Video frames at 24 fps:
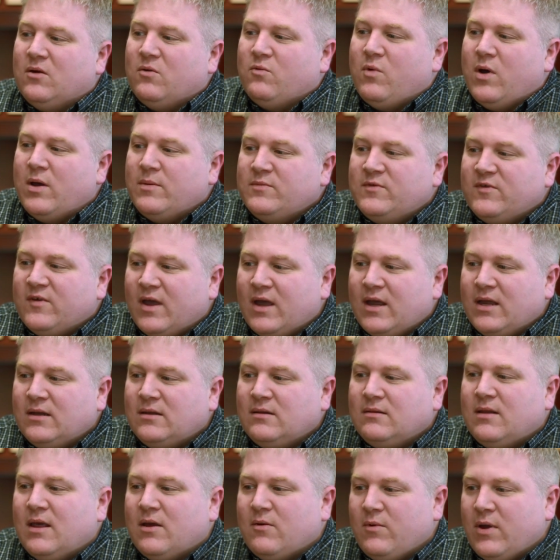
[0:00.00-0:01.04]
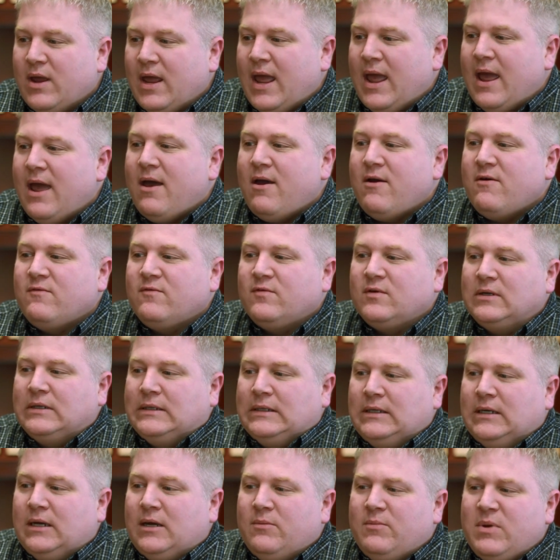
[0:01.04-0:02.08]
website that we
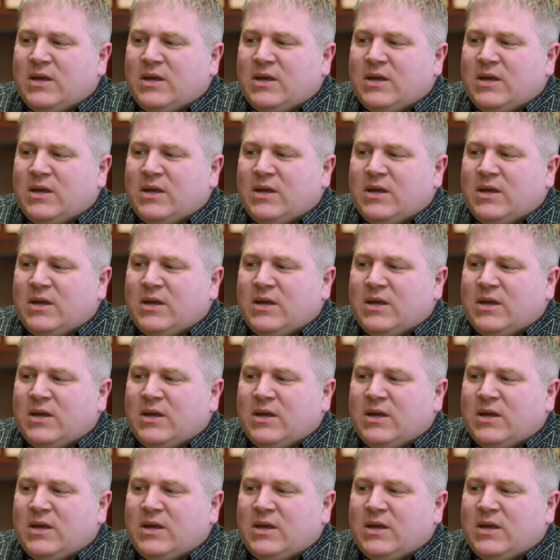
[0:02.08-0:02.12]
have.